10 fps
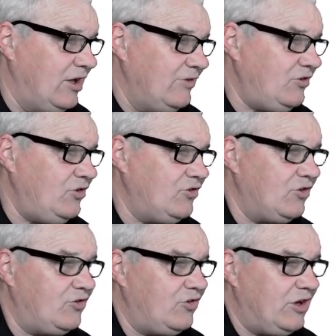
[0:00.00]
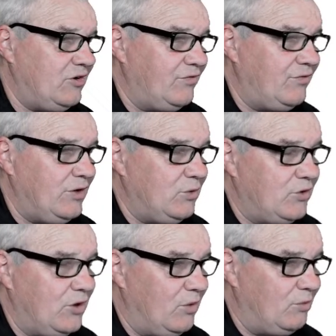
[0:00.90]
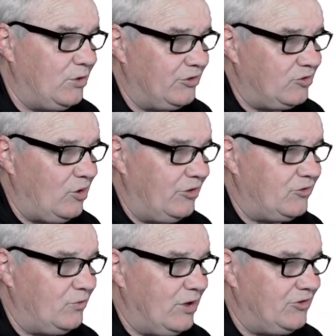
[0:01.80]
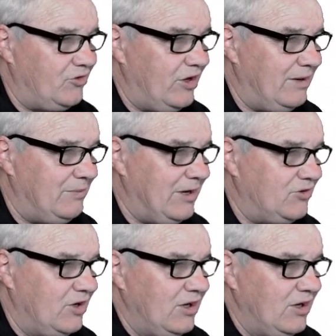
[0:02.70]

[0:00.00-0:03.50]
this is a set of well, there's lots of ones here, but